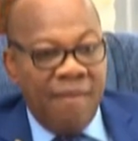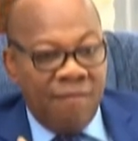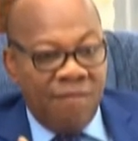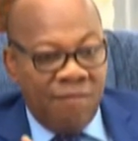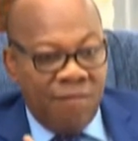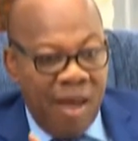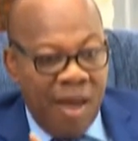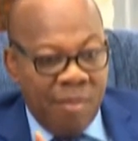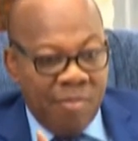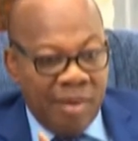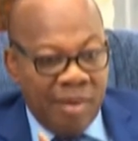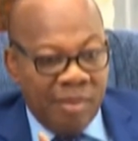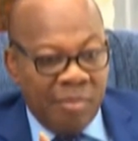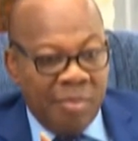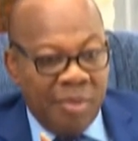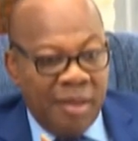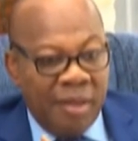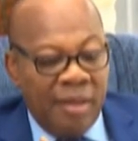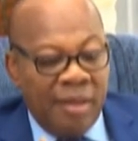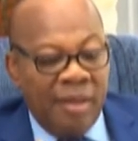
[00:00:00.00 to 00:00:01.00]
vibrant
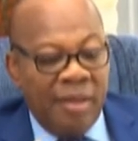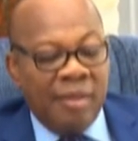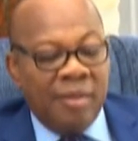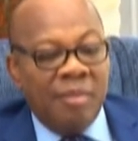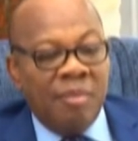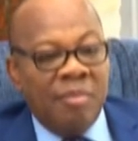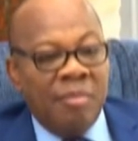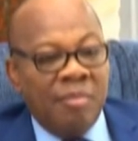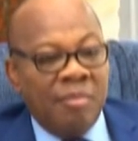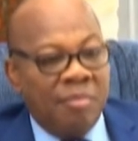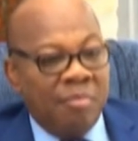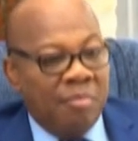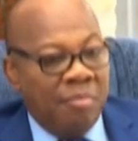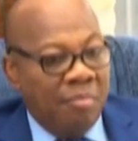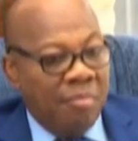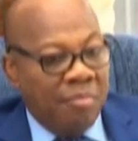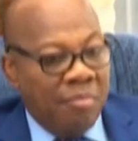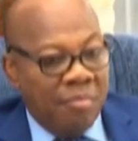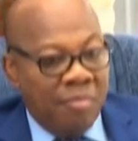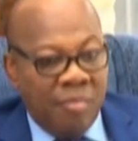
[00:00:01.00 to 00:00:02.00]
media,
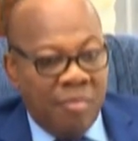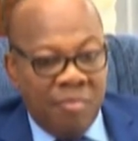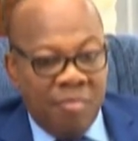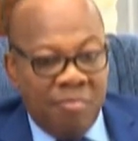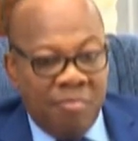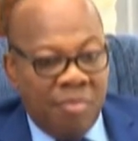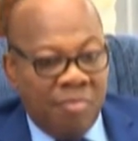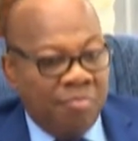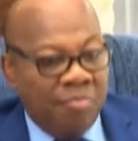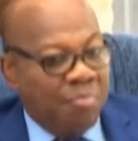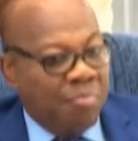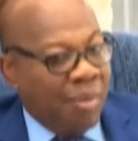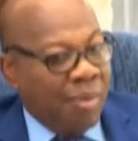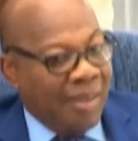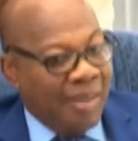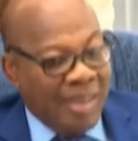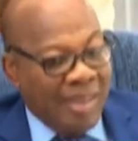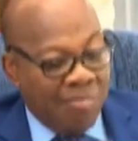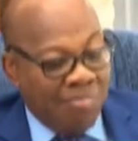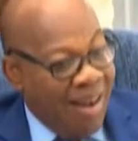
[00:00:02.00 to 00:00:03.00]

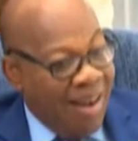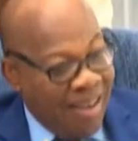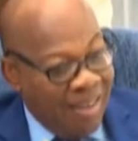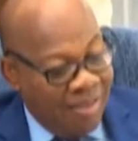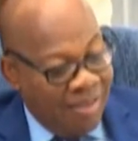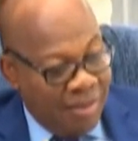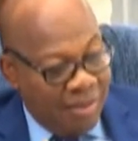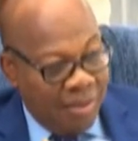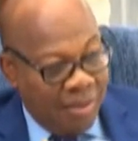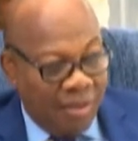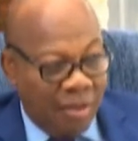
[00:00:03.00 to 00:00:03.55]
political parties,